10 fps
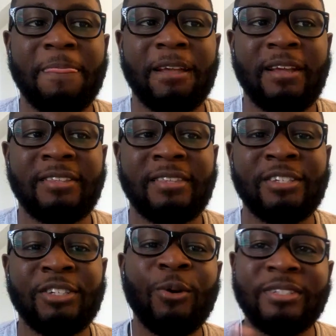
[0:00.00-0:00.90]
This
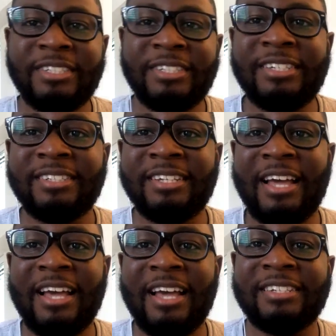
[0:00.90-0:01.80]
whole season
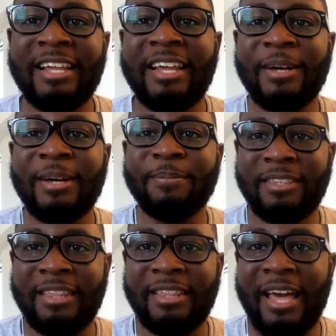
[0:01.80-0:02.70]
has led up to
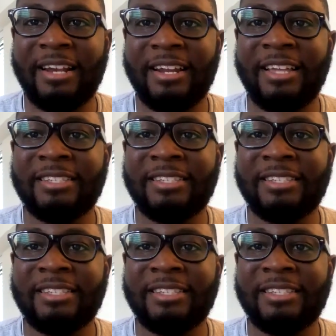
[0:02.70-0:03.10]
that. It's like,